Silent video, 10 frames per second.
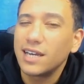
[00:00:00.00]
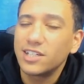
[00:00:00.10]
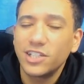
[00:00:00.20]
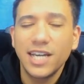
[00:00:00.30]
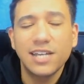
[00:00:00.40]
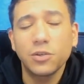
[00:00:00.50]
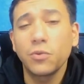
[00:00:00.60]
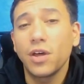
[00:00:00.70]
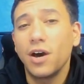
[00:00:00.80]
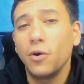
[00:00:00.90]
she has all
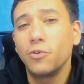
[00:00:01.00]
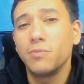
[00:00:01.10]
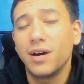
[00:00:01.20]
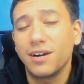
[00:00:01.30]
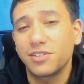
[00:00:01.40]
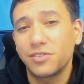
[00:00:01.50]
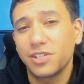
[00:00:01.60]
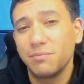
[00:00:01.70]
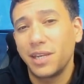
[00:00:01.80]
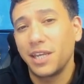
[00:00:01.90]
the hallmarks of
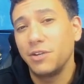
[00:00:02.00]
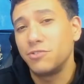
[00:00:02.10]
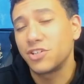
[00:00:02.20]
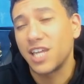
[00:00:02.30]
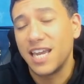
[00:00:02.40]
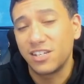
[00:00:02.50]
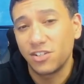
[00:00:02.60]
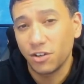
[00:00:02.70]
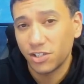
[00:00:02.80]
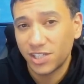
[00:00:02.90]
somebody who just is
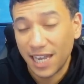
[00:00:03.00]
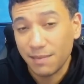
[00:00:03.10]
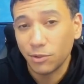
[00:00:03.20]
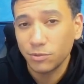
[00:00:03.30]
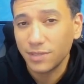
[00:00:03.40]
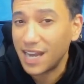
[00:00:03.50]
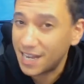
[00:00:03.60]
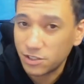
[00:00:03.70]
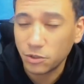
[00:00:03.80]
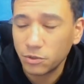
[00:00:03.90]
not stable
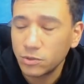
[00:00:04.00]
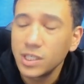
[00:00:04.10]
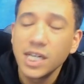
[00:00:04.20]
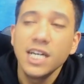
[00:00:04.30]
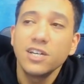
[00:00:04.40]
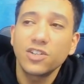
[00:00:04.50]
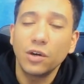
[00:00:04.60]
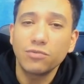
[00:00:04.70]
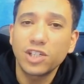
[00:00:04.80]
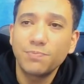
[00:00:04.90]
at all. So
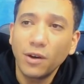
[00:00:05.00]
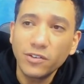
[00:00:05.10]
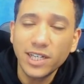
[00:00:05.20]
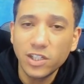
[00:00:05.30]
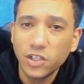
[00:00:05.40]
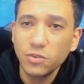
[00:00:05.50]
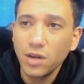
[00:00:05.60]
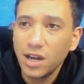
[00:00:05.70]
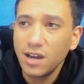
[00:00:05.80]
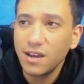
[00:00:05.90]
responding to
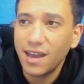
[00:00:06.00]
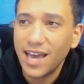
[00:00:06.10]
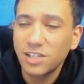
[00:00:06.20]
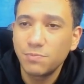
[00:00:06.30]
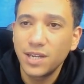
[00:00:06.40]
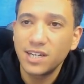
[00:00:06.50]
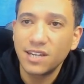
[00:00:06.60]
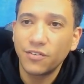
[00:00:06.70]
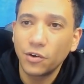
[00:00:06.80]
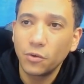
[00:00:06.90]
her has been a
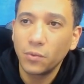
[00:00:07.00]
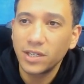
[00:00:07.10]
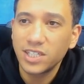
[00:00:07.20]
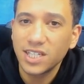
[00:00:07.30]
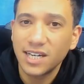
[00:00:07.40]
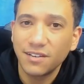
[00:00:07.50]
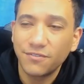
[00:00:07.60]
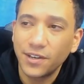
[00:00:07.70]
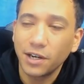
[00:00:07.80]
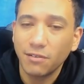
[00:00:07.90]
difficult one to kind of
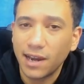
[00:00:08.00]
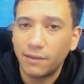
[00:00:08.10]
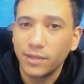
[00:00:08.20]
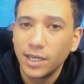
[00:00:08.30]
figure out.